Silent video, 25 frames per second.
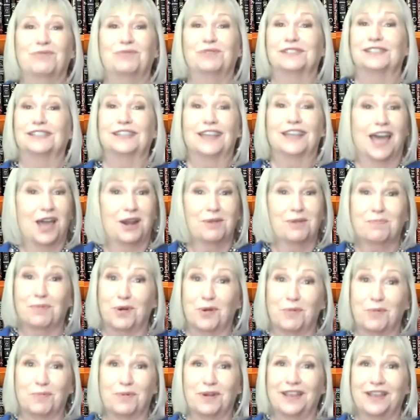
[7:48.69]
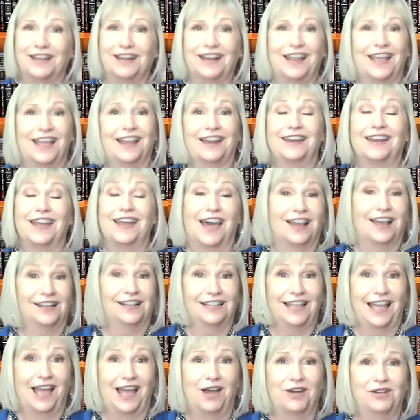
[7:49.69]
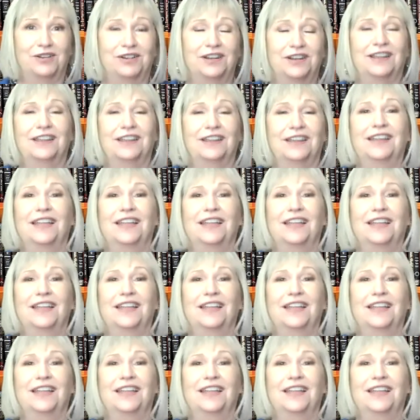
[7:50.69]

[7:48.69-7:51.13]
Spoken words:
was not appropriate and not allowed.